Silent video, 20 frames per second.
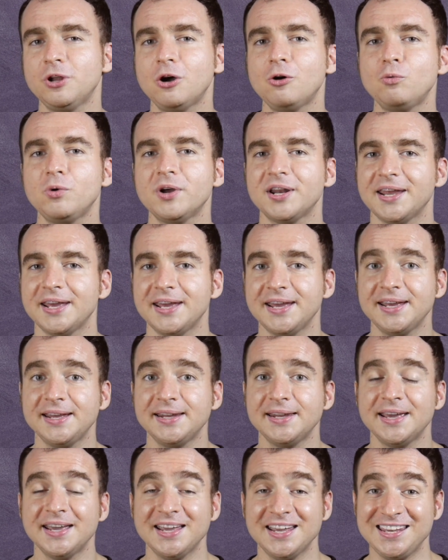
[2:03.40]
do you know what
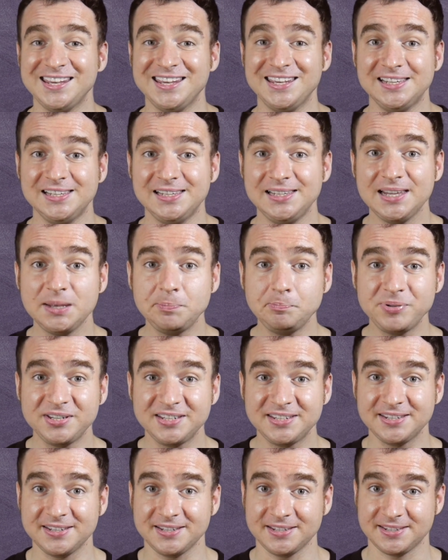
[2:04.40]
an
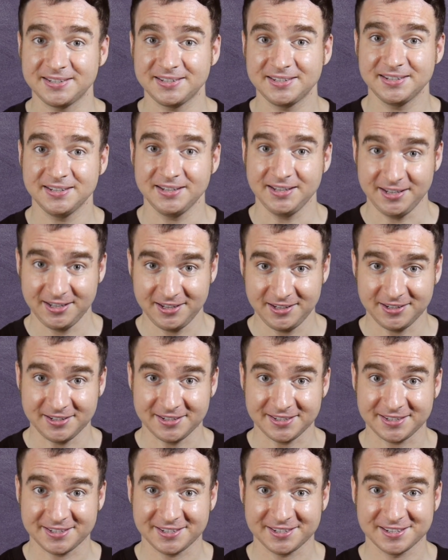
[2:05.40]
ellipsis
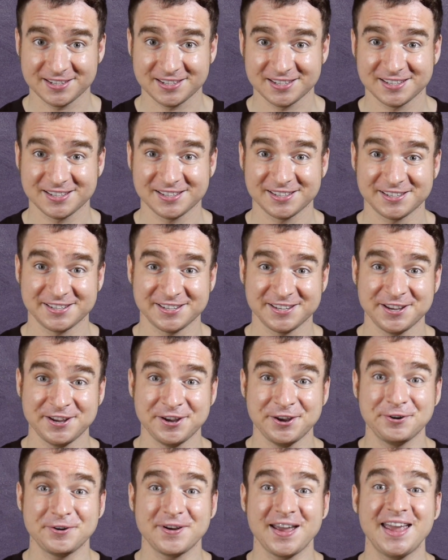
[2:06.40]
is?
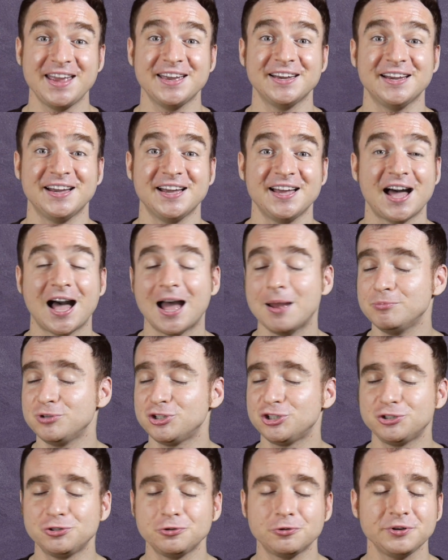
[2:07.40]
Okay,
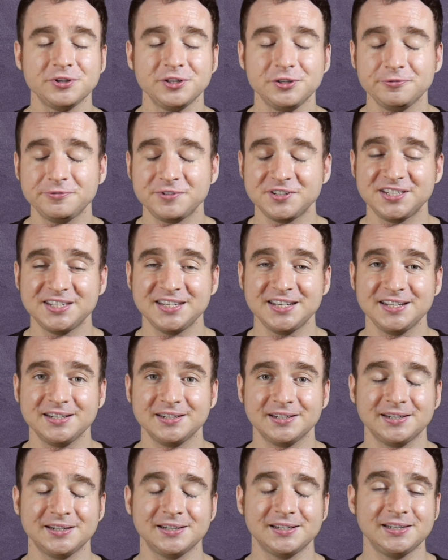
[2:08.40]
I'm sure you've
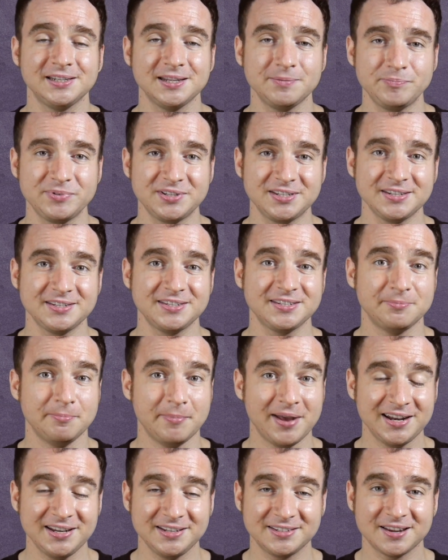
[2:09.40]
seen an
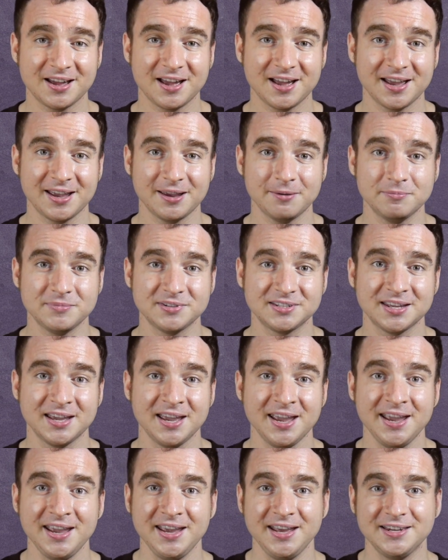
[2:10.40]
ellipsis many times.
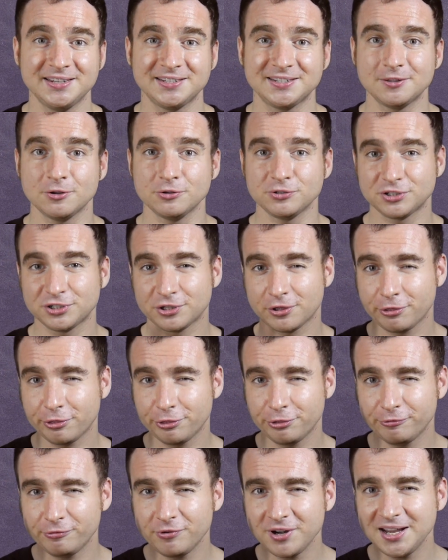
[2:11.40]
It's those
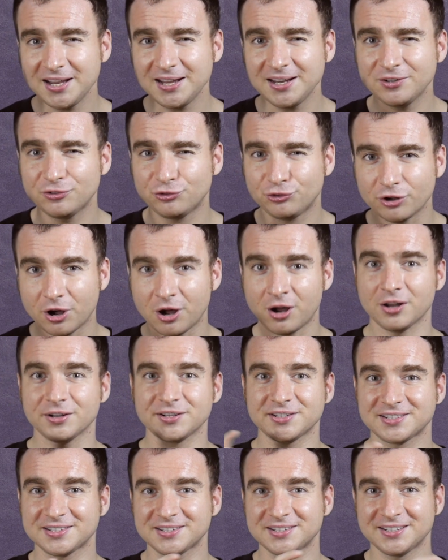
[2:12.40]
three
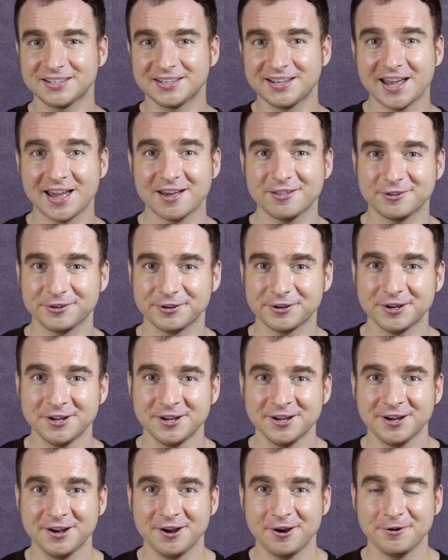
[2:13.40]
dots together,
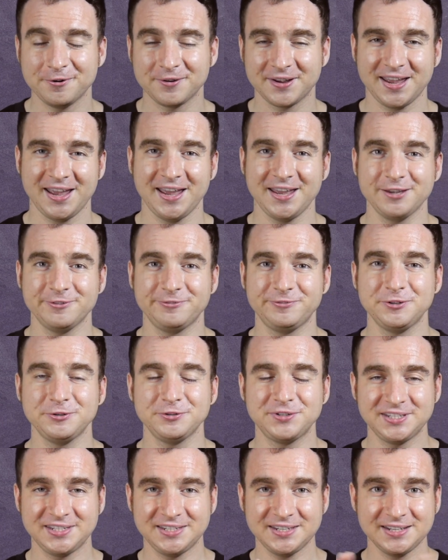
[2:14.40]
okay? If
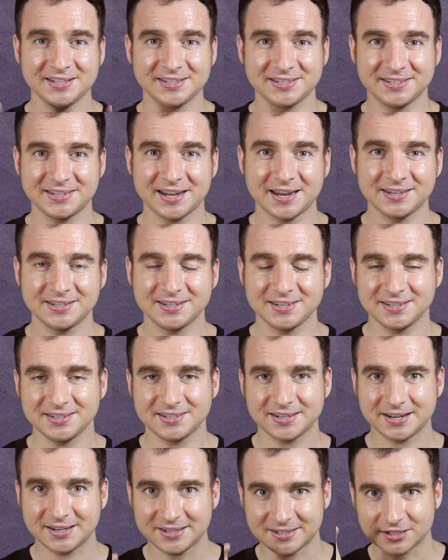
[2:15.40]
you see a
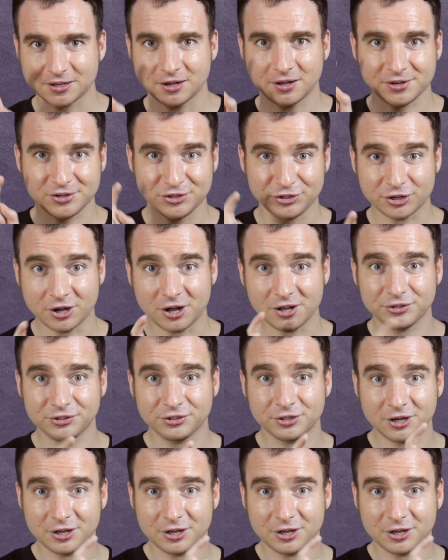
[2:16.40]
sentence and it's got